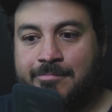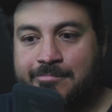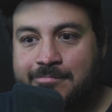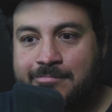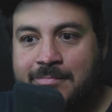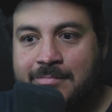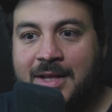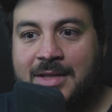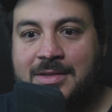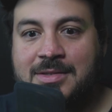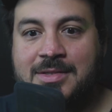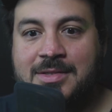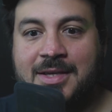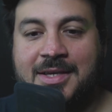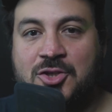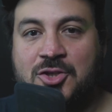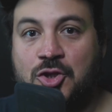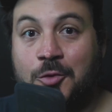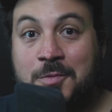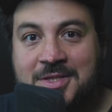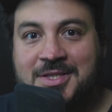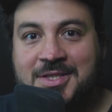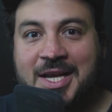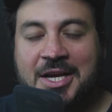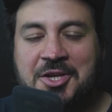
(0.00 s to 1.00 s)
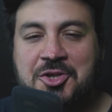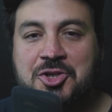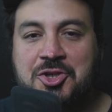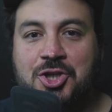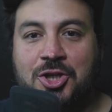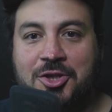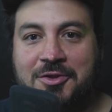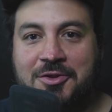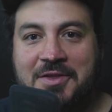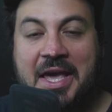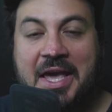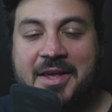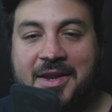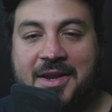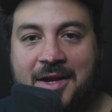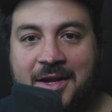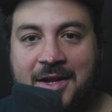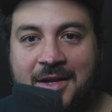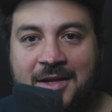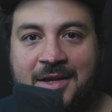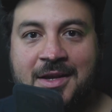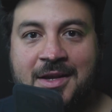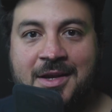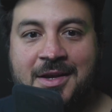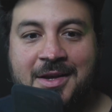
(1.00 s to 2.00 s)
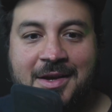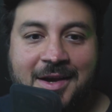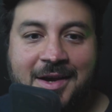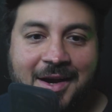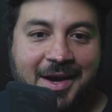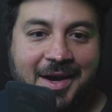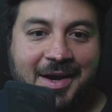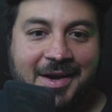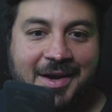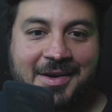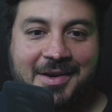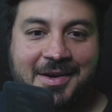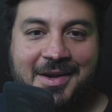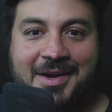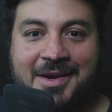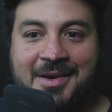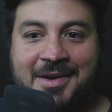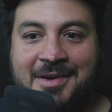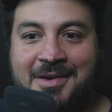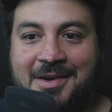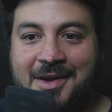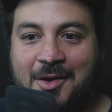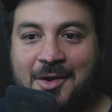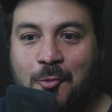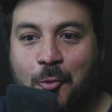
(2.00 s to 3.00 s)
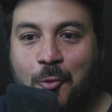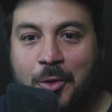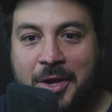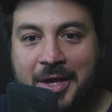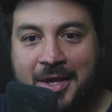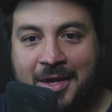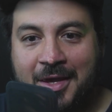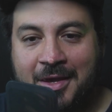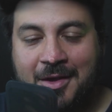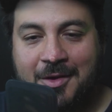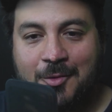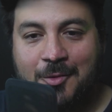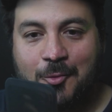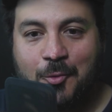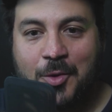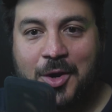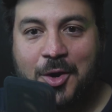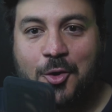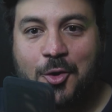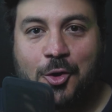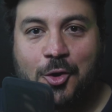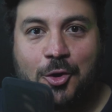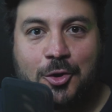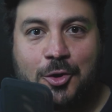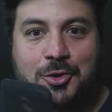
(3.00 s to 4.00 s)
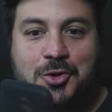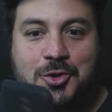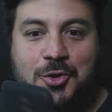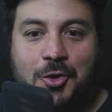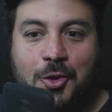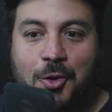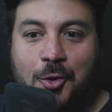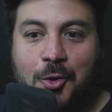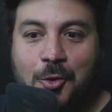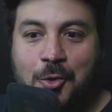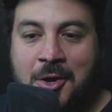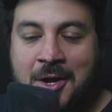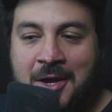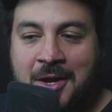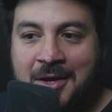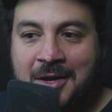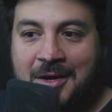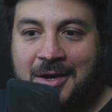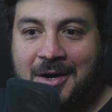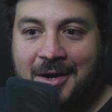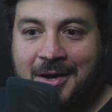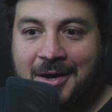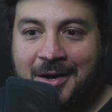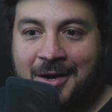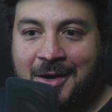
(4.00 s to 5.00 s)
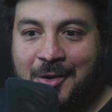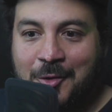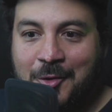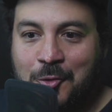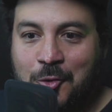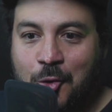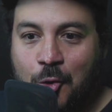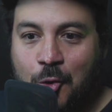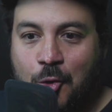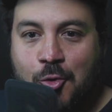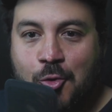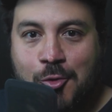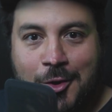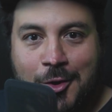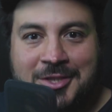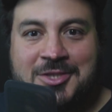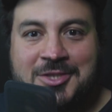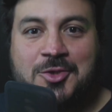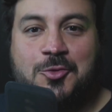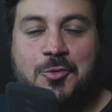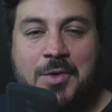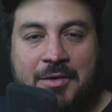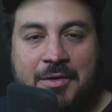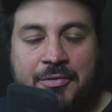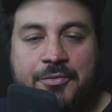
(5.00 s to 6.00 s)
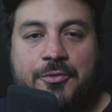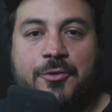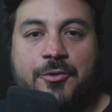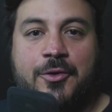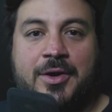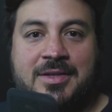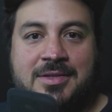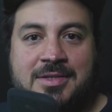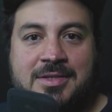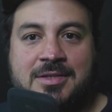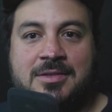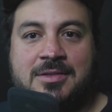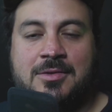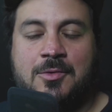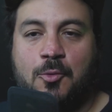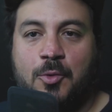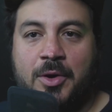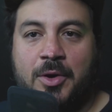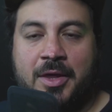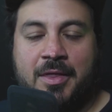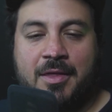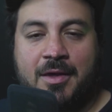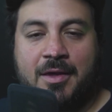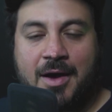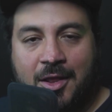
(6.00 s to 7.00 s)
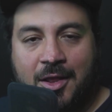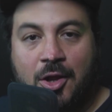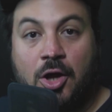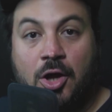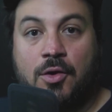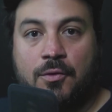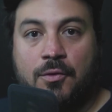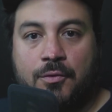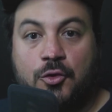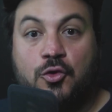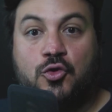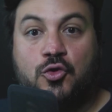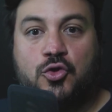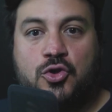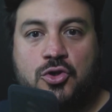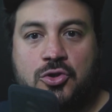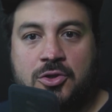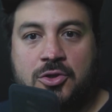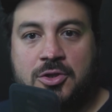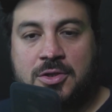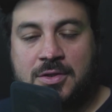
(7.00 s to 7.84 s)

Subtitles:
let's say substantial data, and we could also cross-reference with a lot of users